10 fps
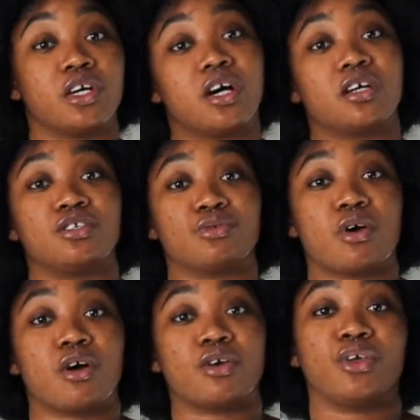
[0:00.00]
cards
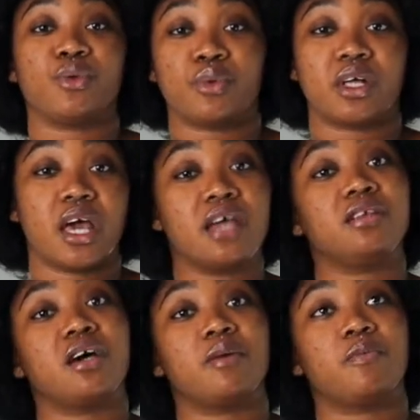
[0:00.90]
wrong, you will
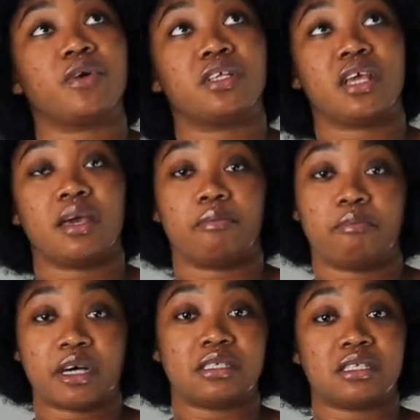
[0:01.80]
end up with a
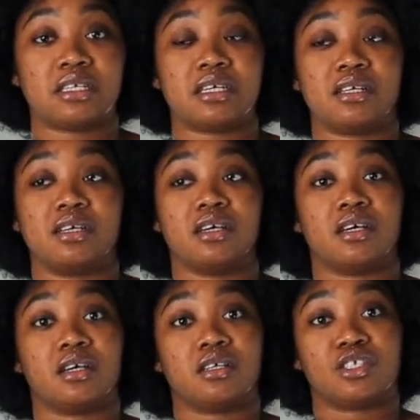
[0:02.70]
busted
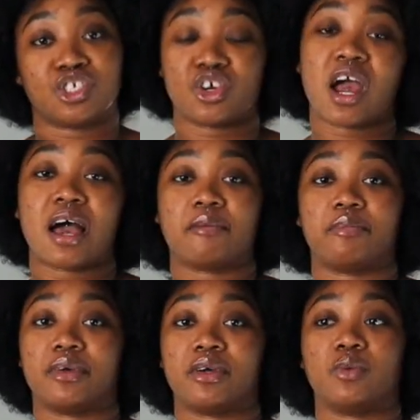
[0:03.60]
strap.
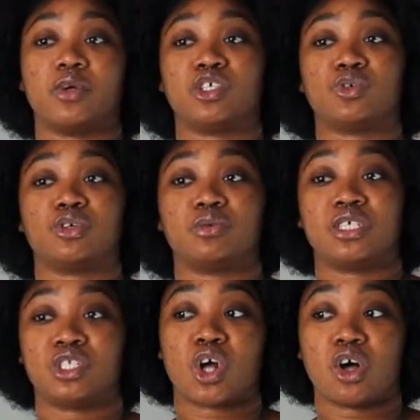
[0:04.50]
which will
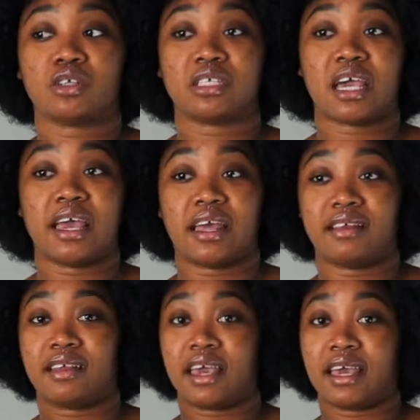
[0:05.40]
result
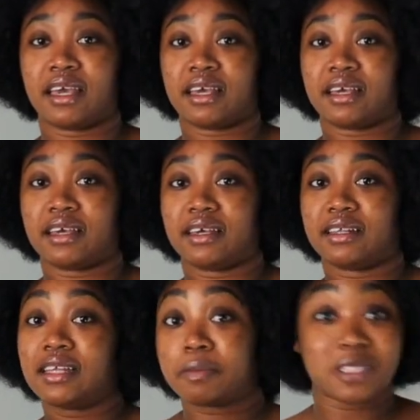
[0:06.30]
in a
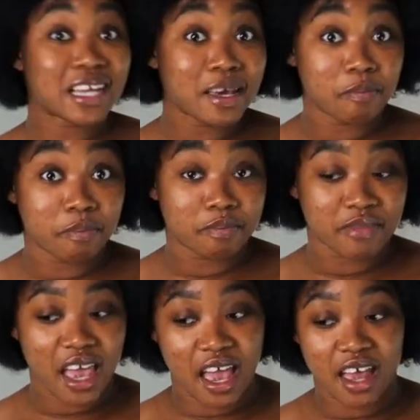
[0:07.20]
nip slip,
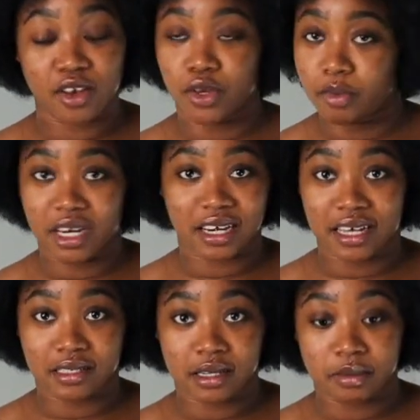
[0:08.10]
and nobody
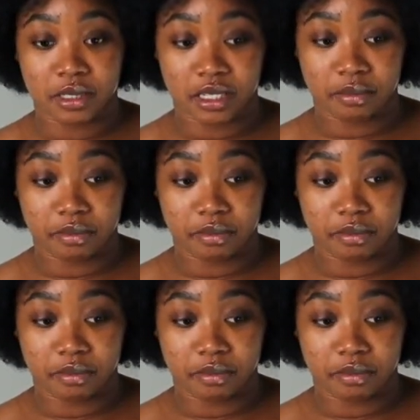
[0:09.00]
likes a nip slip.